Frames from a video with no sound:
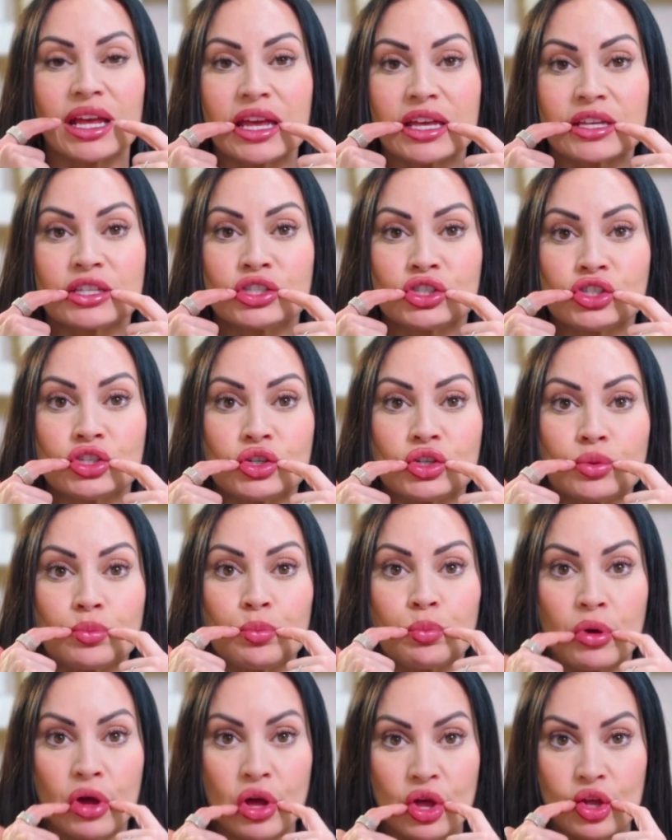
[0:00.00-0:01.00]
is to
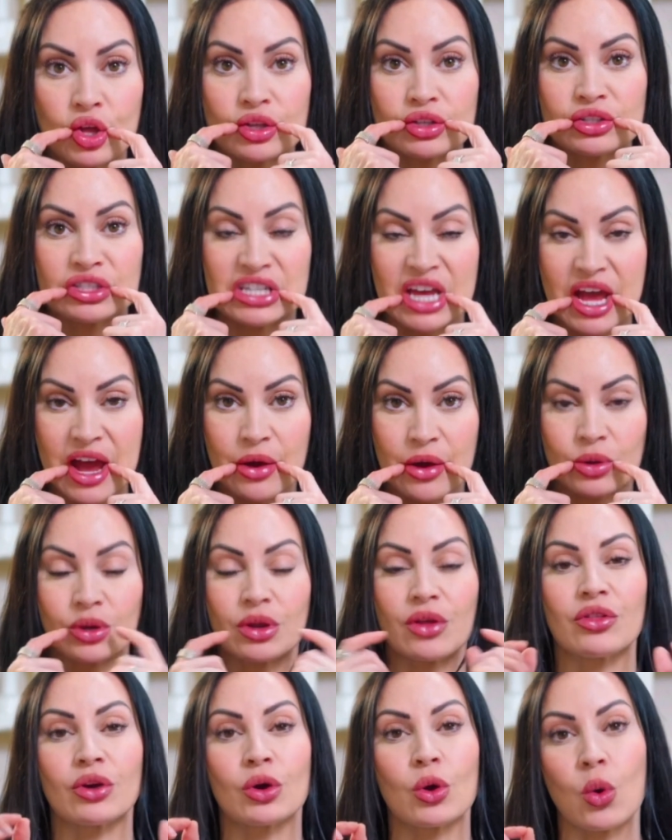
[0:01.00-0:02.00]
pull down
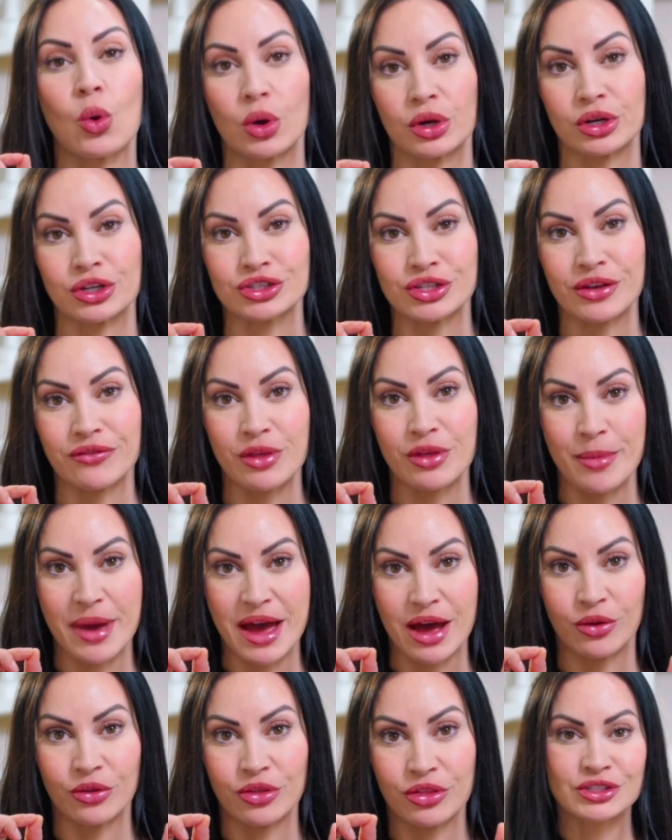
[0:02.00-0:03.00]
the corners of the
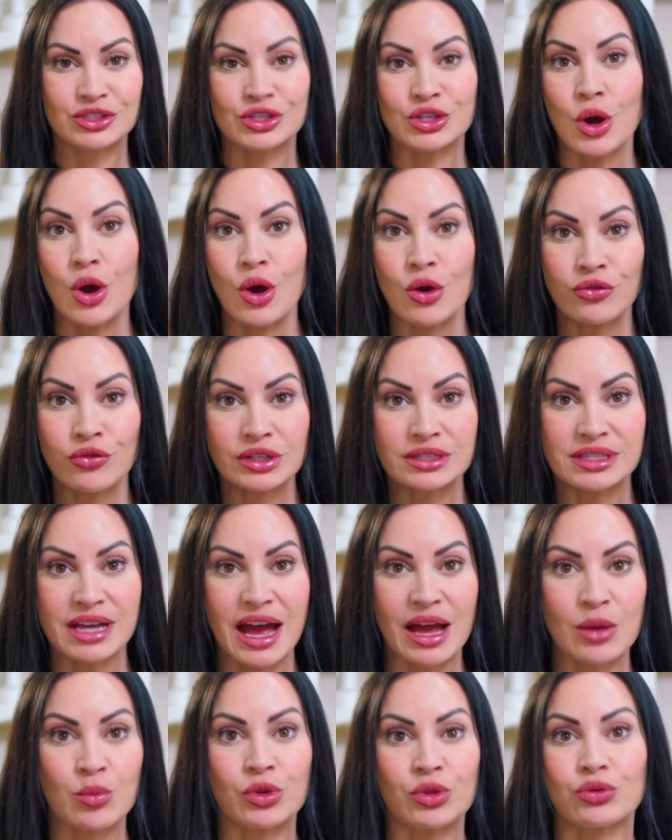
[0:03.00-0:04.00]
mouth. So over
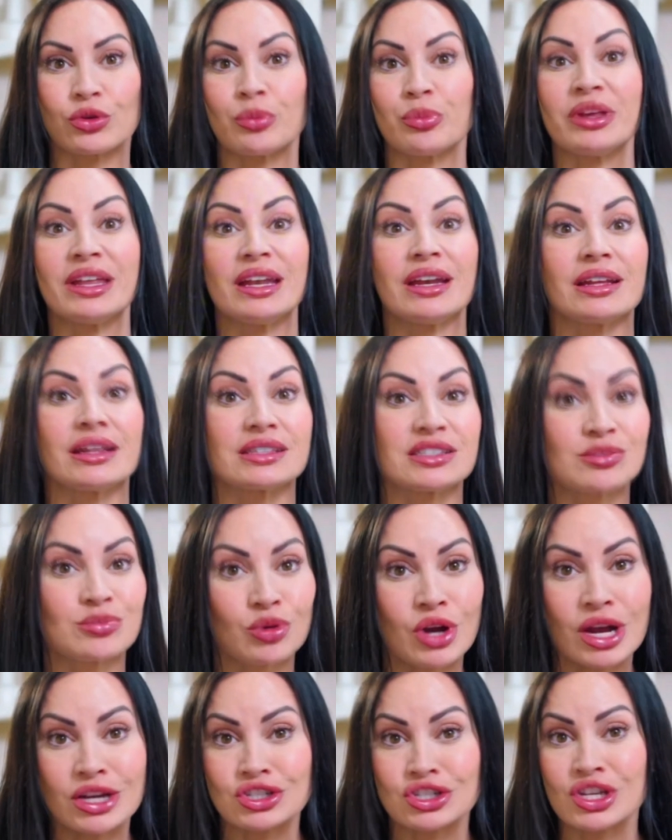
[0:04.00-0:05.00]
time, with repeated
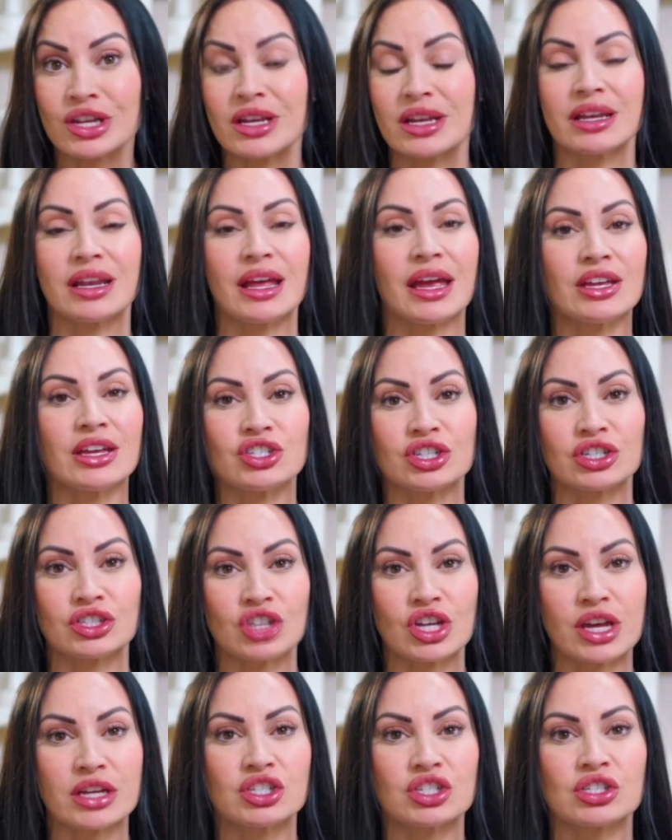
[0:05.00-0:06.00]
expression and aging
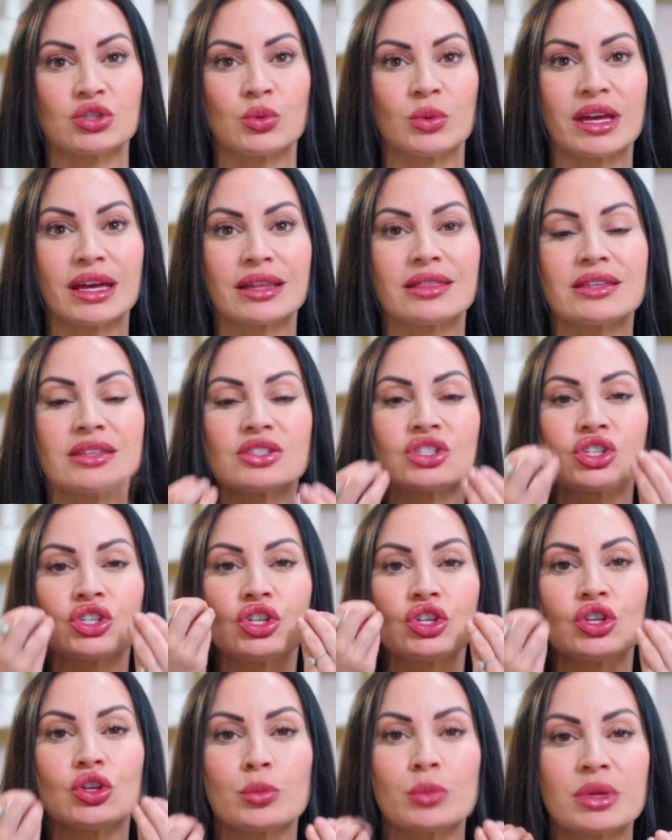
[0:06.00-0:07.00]
changes, we get this
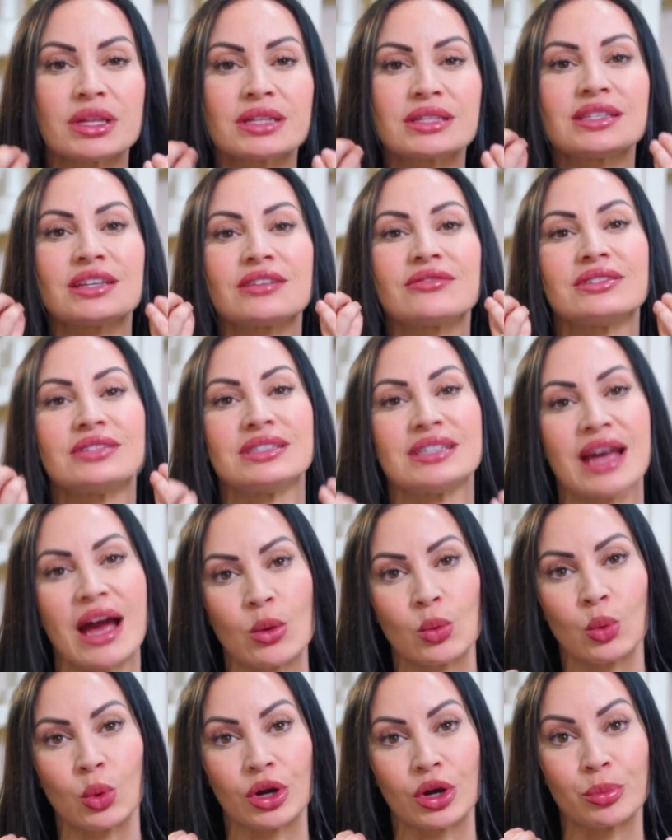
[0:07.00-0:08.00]
cumulative
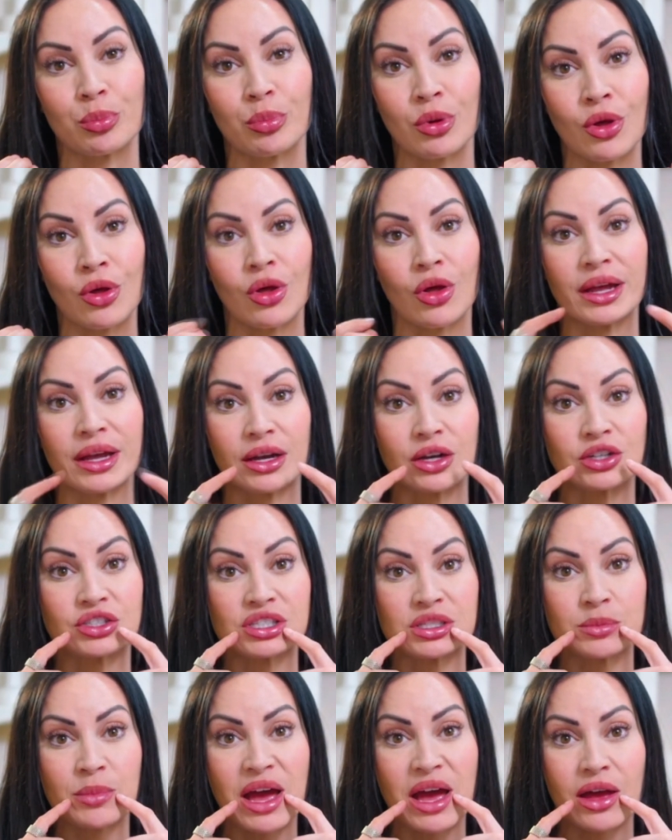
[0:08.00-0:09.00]
downward pull in our
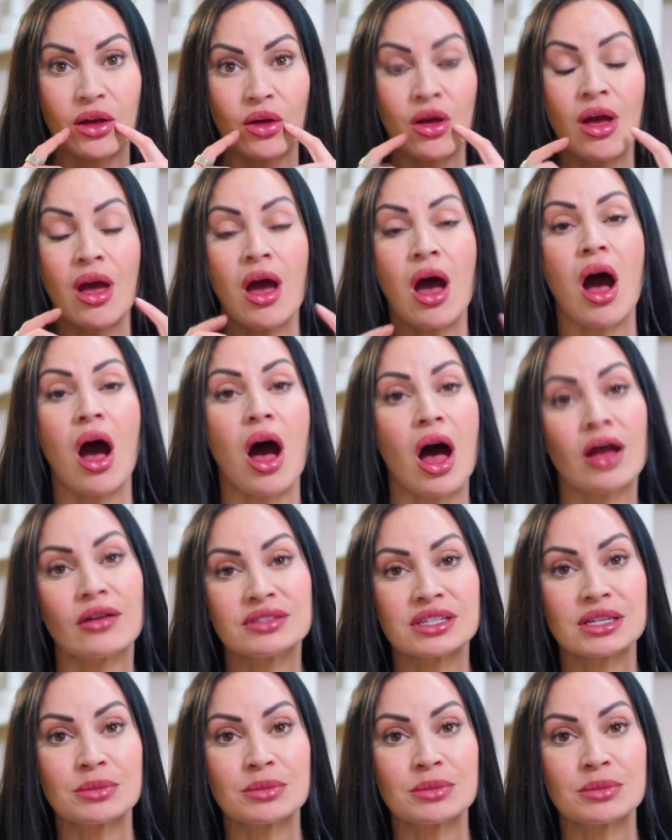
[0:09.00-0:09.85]
smile, often